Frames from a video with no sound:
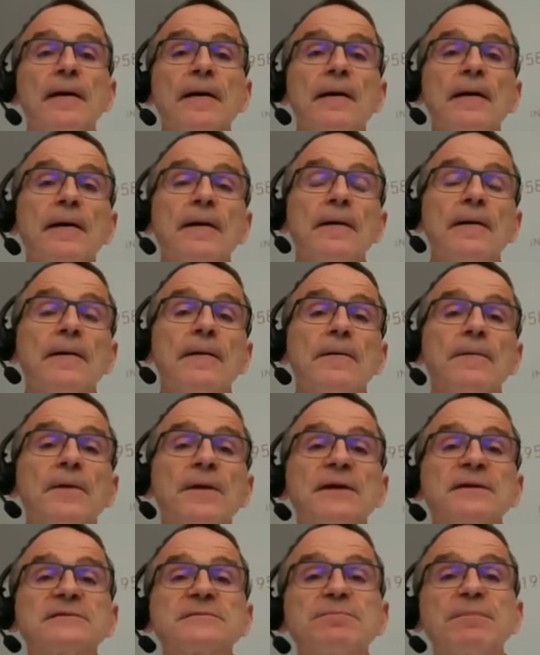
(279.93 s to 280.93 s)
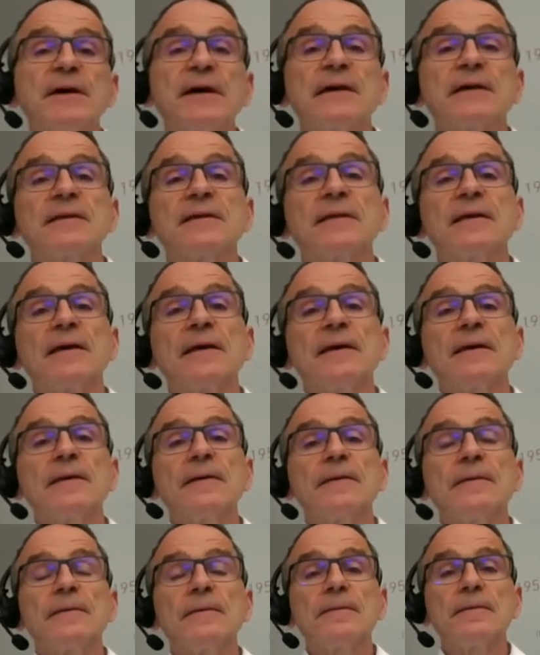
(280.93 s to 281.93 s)
Uh, we expect
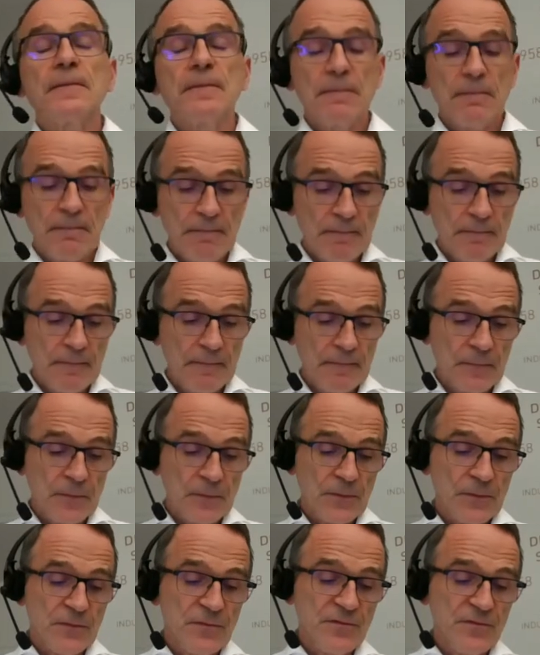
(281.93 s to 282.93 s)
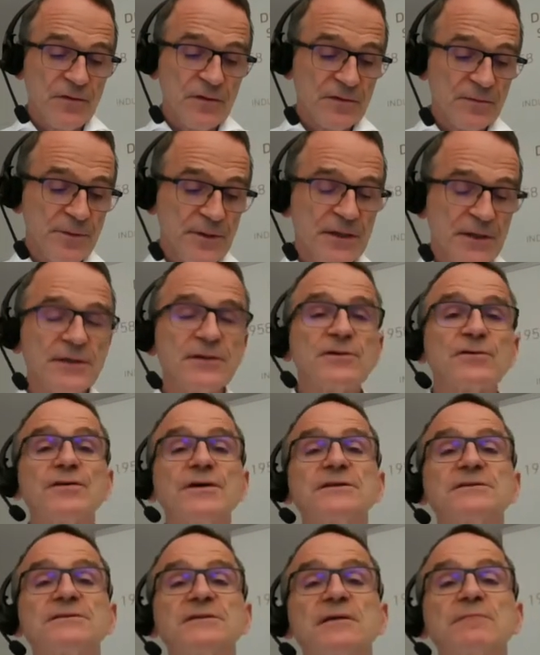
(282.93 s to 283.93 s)
a considerable
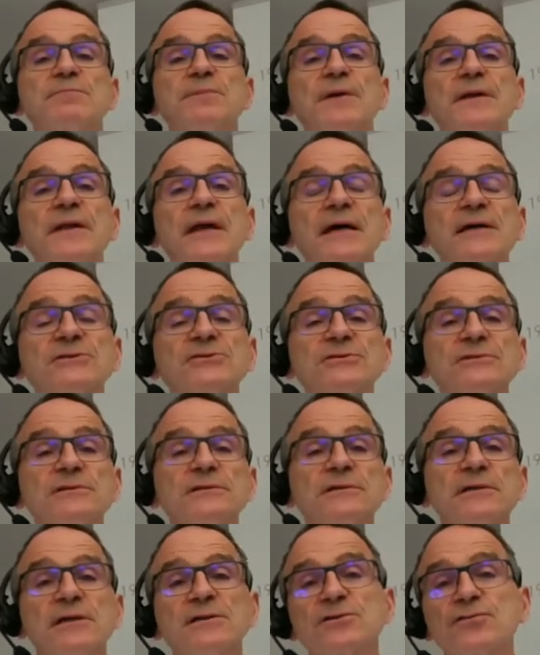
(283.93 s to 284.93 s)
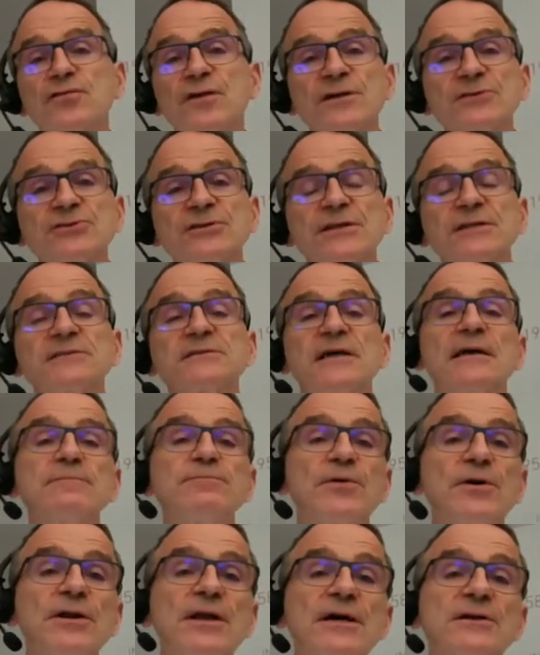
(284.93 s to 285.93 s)
increase in production, in crushings and
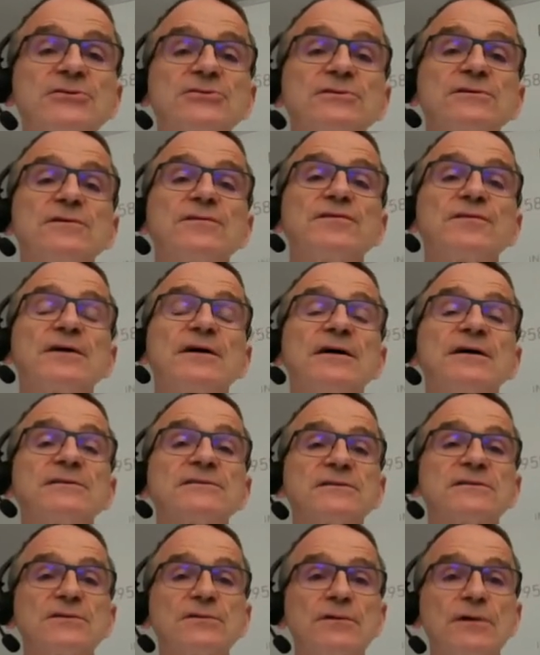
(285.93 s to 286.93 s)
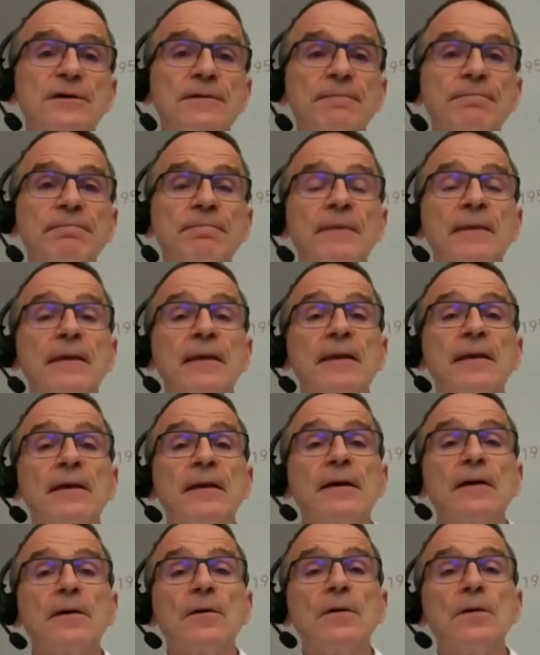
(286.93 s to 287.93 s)
production of castor
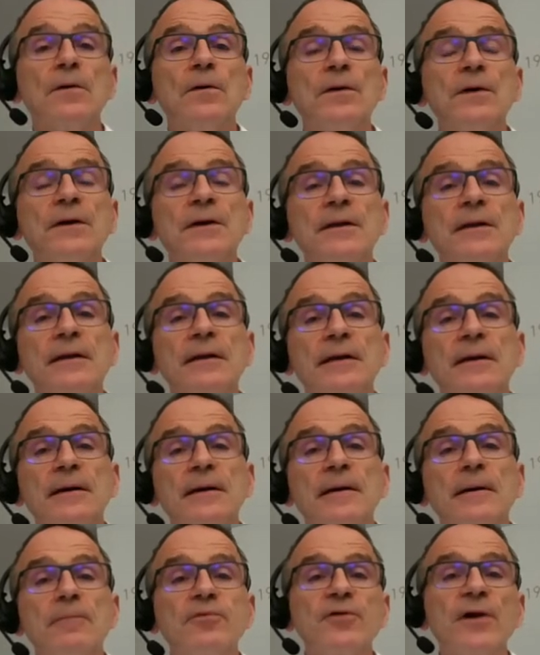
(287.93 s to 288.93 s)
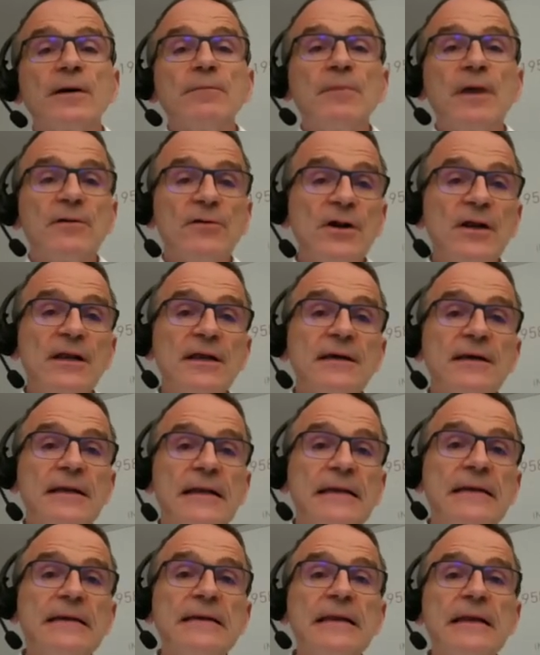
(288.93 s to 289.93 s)
oil primarily in
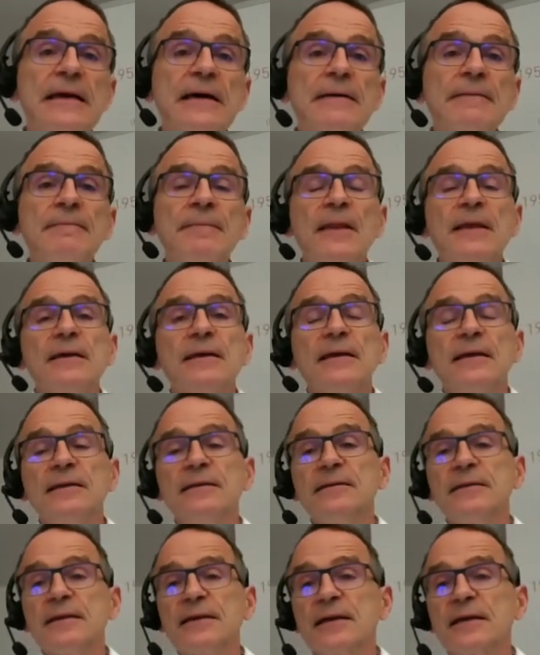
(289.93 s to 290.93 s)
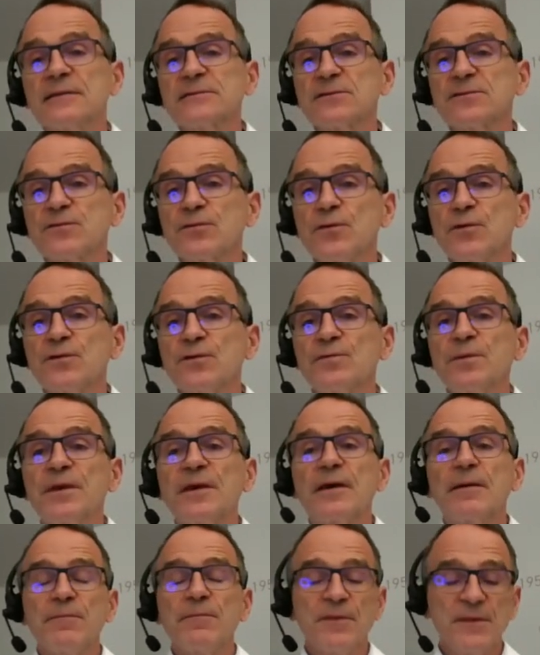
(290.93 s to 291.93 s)
India. India has, of course,
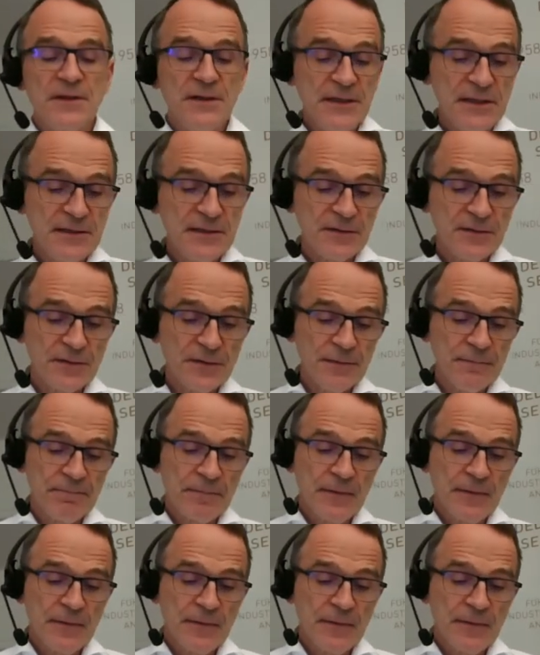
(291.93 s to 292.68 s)
become the leader